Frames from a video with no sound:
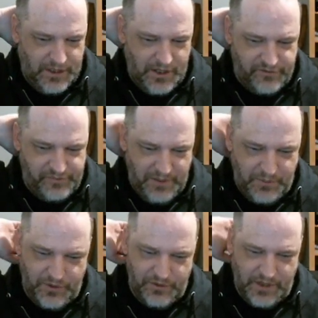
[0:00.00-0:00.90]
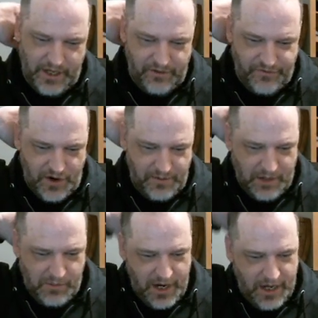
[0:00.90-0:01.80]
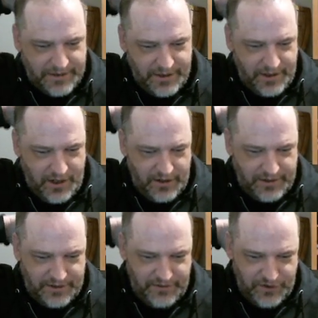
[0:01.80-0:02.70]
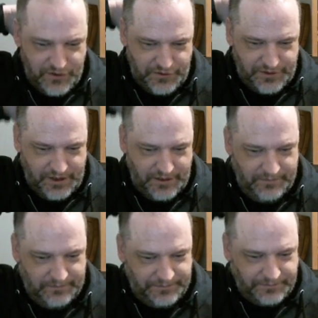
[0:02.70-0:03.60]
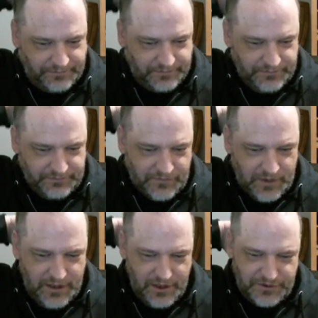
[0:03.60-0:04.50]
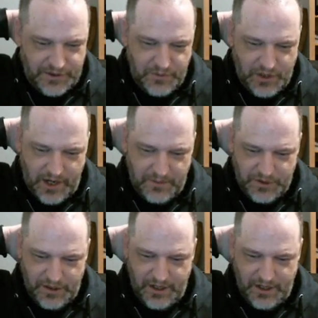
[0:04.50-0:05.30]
of people like farming pots on the hardest difficulty, sometimes